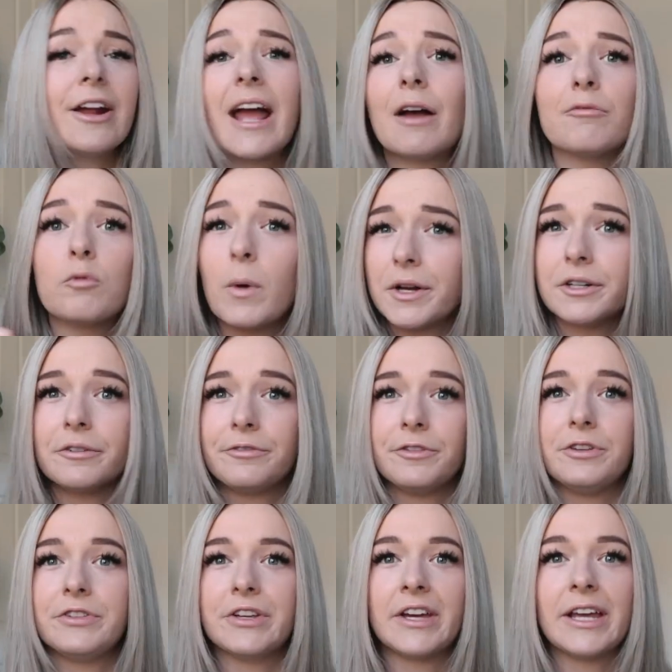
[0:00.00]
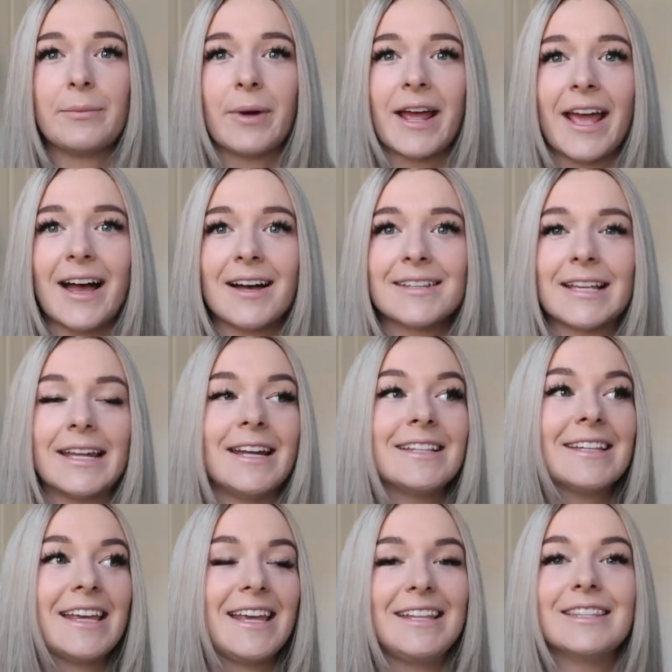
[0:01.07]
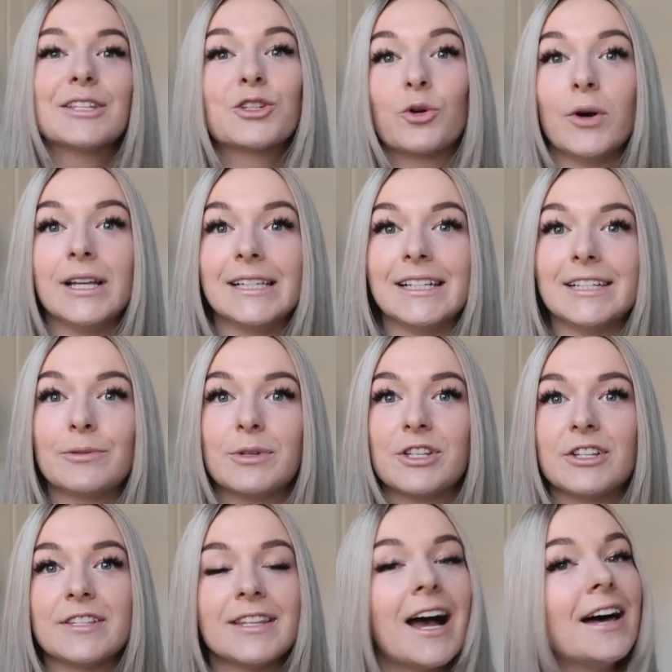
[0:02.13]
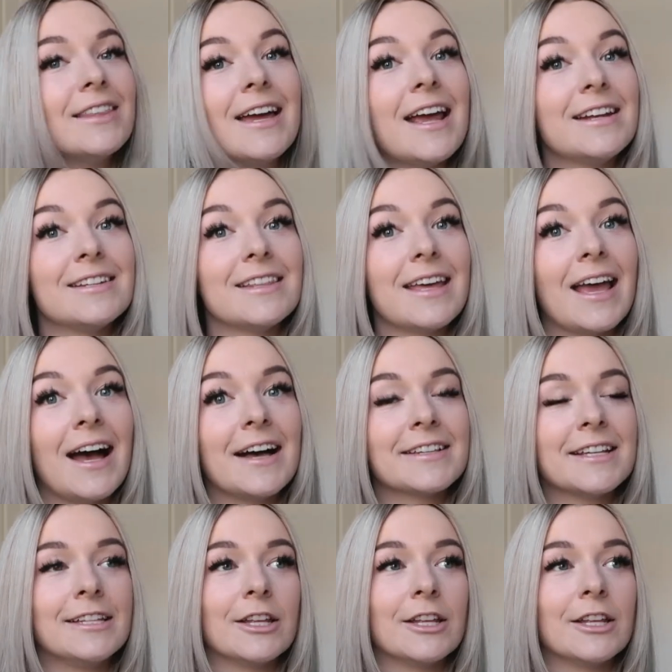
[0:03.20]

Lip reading: And I have one diffuser in my house and it's in the toilet, which is the other end of the house,